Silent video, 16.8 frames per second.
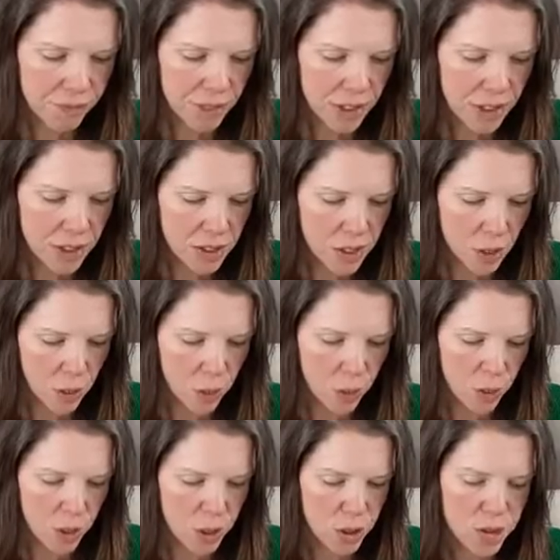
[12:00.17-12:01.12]
So
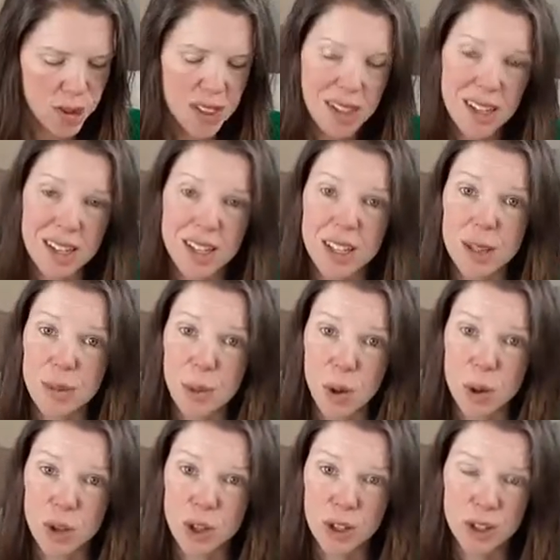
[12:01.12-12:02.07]
reducing
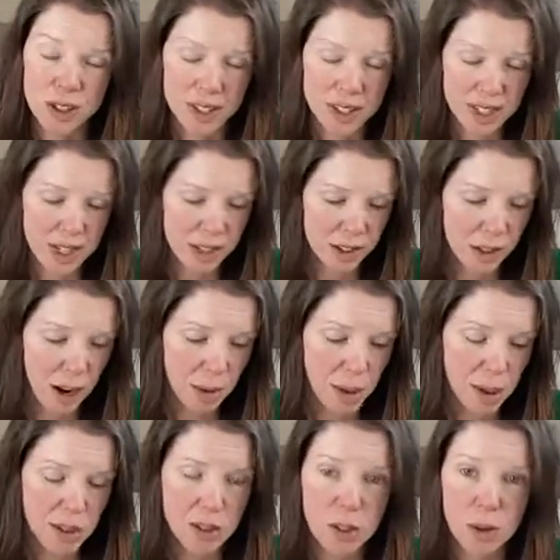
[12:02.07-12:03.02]
exposure is the other
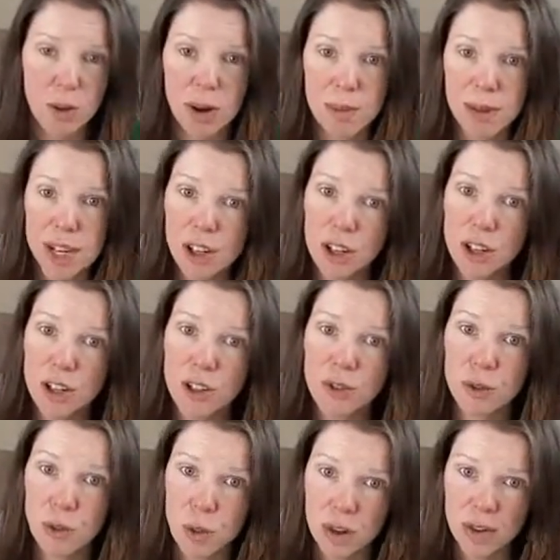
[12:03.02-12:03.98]
option. So you want to make sure you're
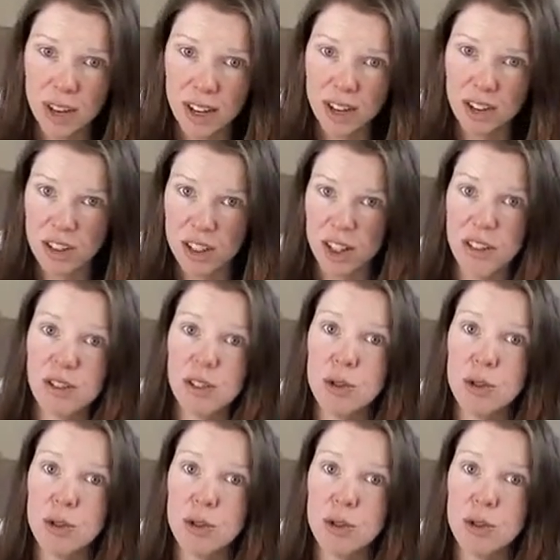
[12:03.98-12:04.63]
fortifying yourself